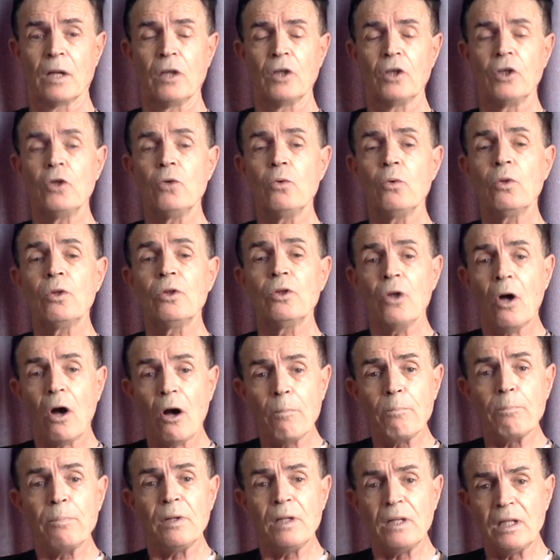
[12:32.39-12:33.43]
You will
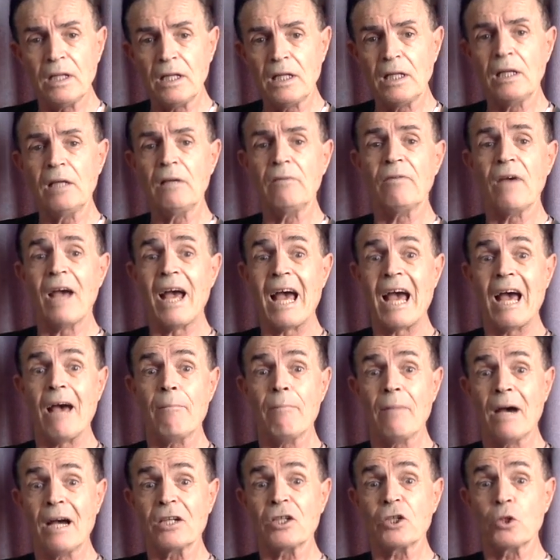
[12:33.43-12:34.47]
not believe how
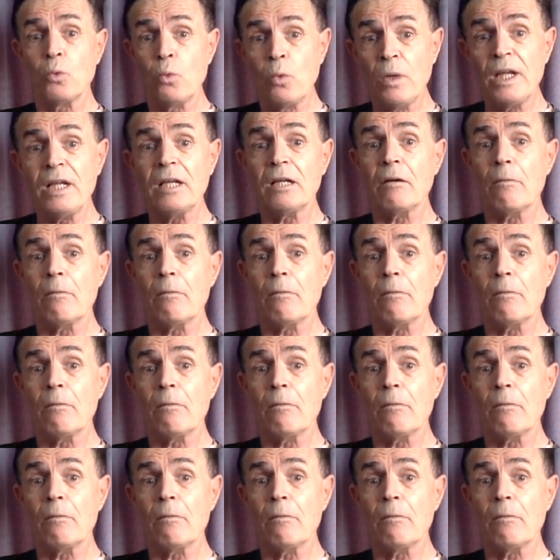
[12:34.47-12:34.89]
much we